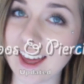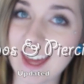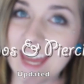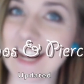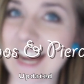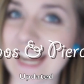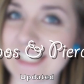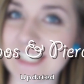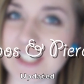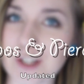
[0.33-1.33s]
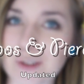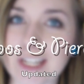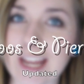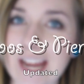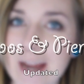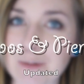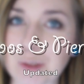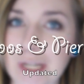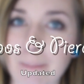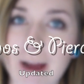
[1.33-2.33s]
Hey guys, so today I'm
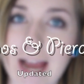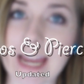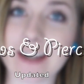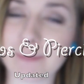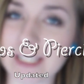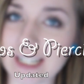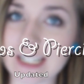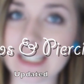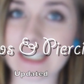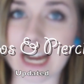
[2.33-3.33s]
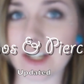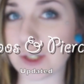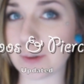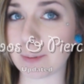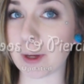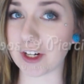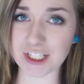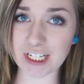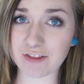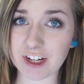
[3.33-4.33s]
doing my updated tattoo and
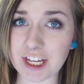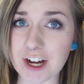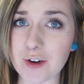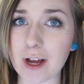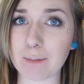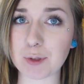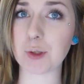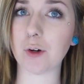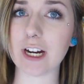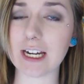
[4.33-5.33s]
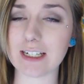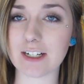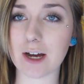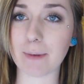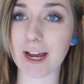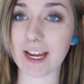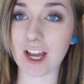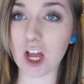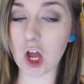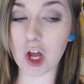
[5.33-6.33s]
piercing video. I'm sorry it's not my
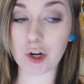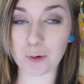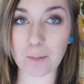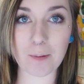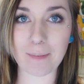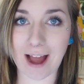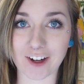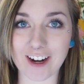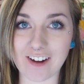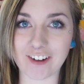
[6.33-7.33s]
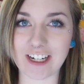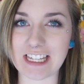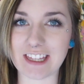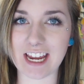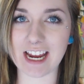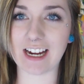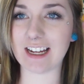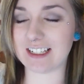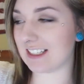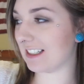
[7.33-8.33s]
normal background or anything.
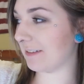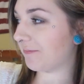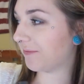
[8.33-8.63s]
It's